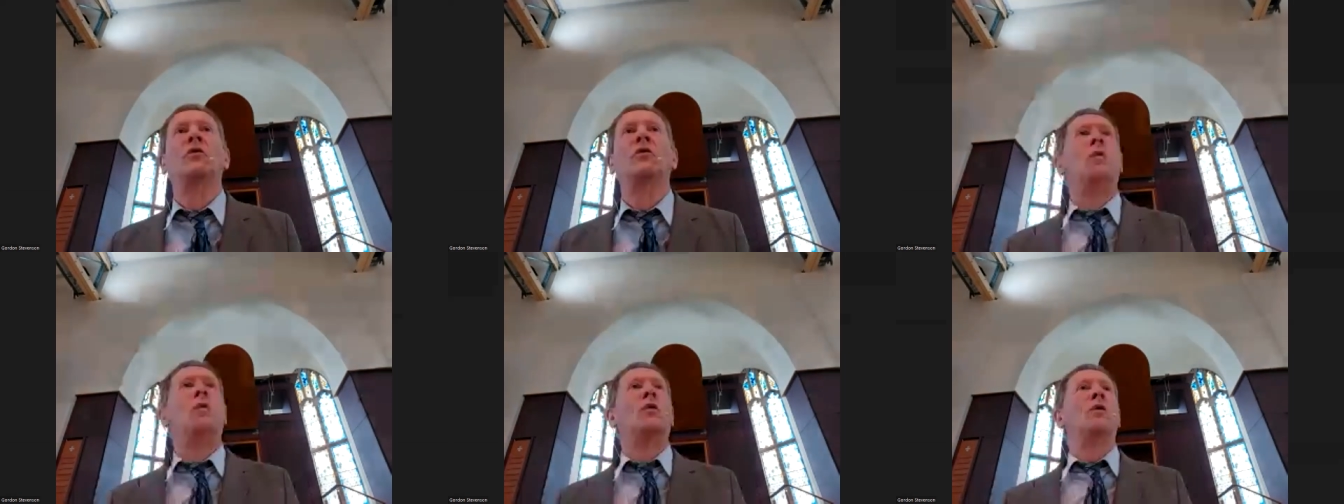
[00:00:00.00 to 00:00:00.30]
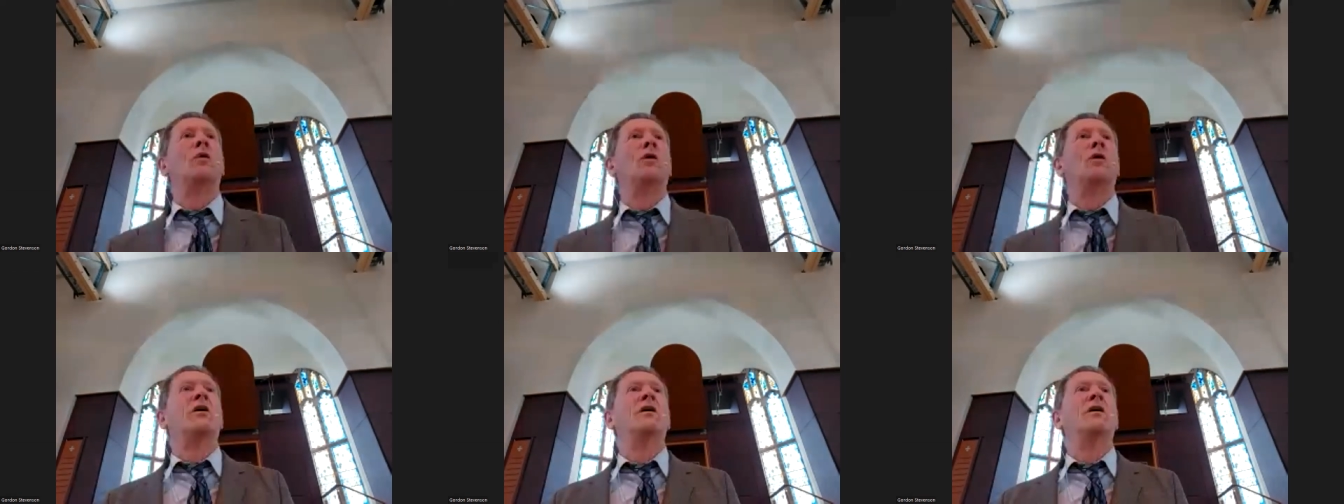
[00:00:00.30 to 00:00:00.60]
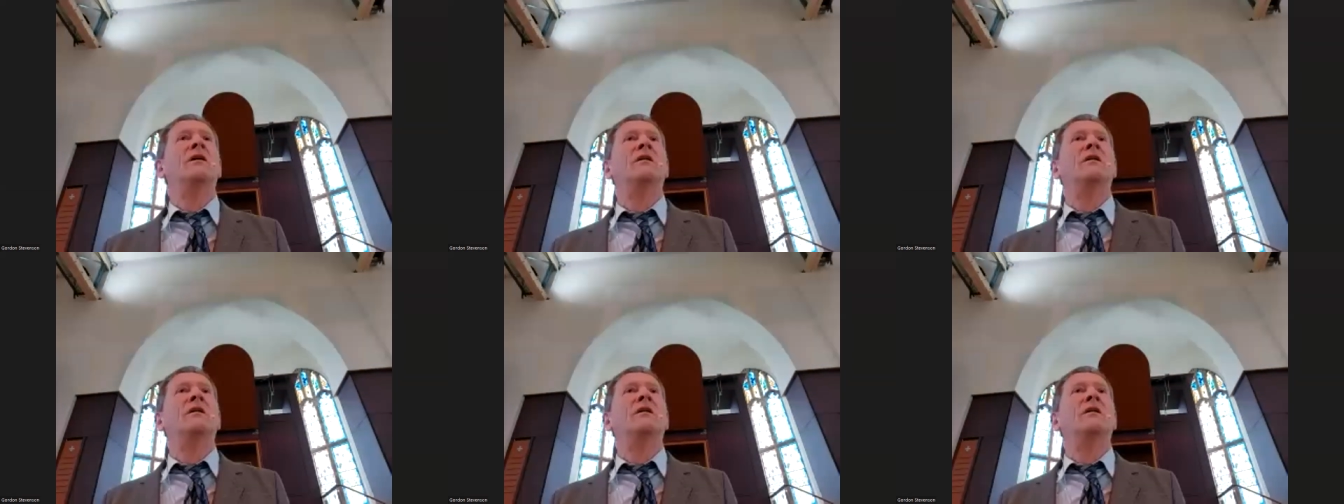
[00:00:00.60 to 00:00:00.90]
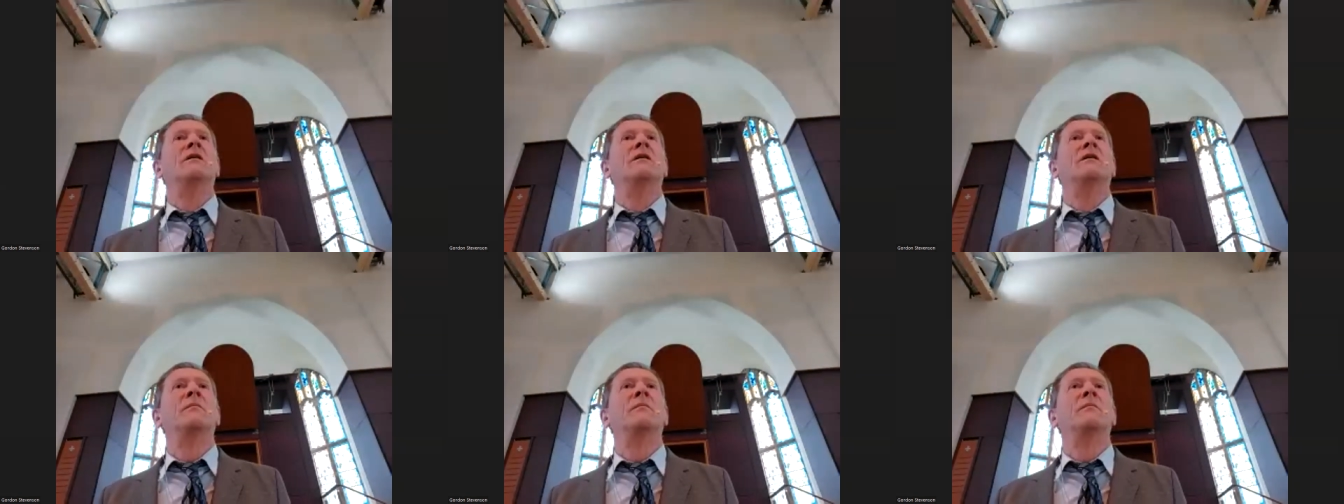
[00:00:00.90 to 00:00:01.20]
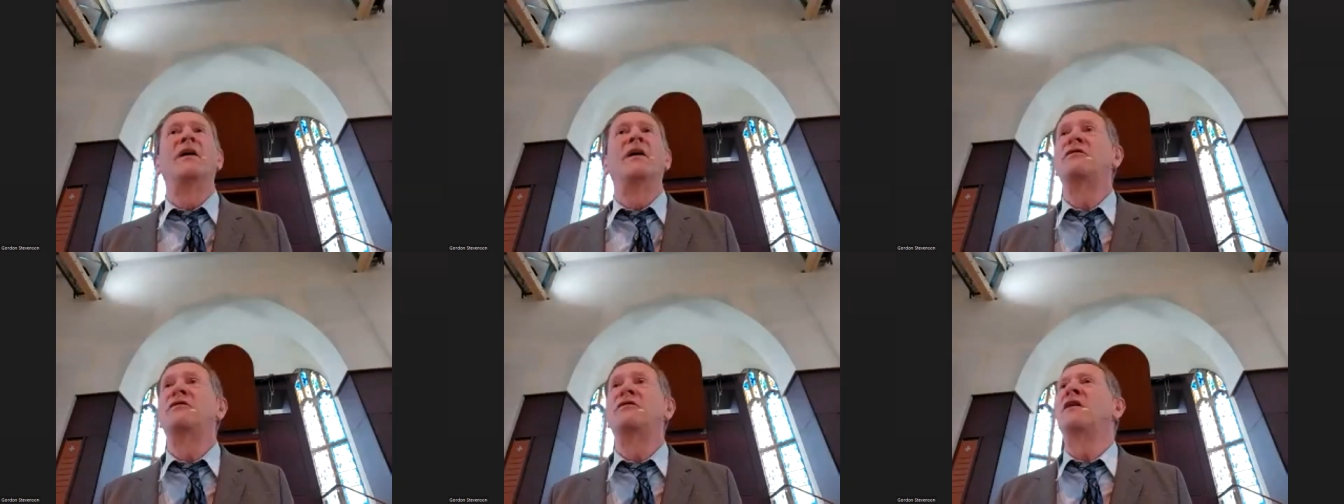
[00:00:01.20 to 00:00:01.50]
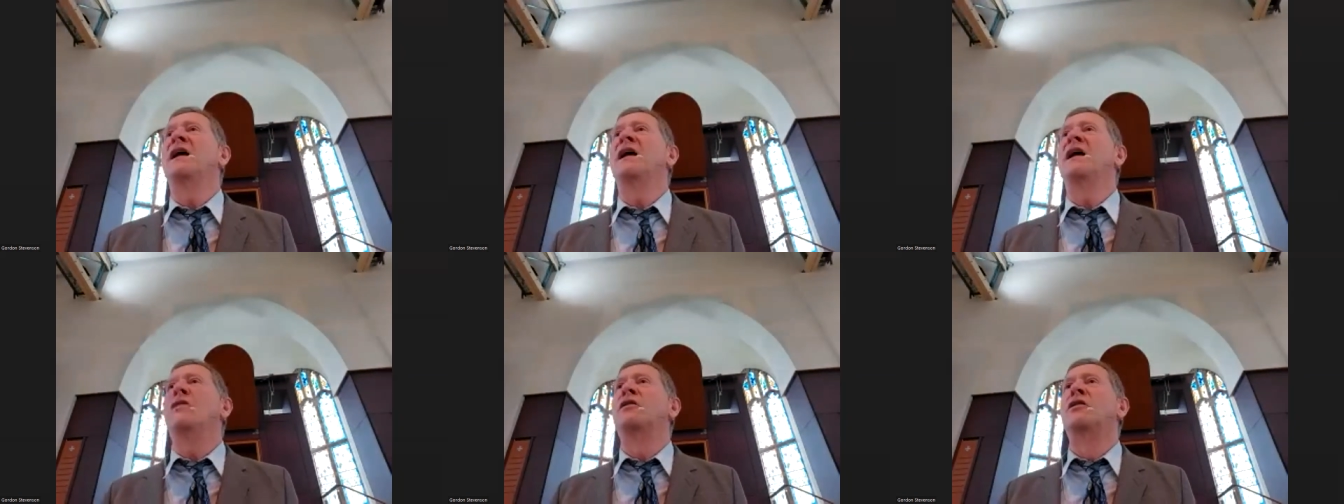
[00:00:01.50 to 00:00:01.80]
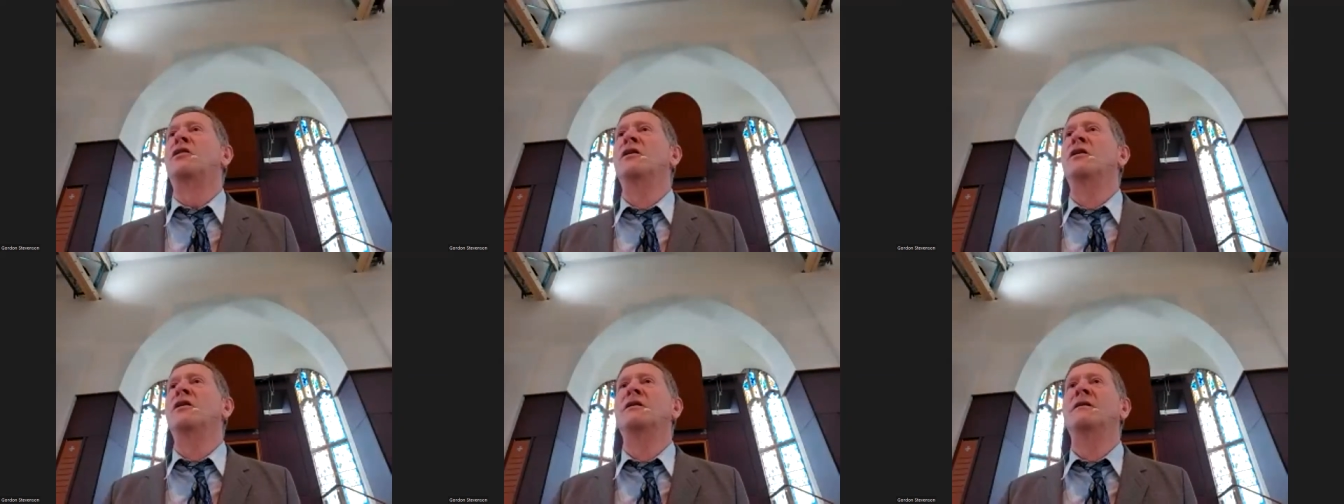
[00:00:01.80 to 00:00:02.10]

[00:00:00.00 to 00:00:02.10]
walk by faith,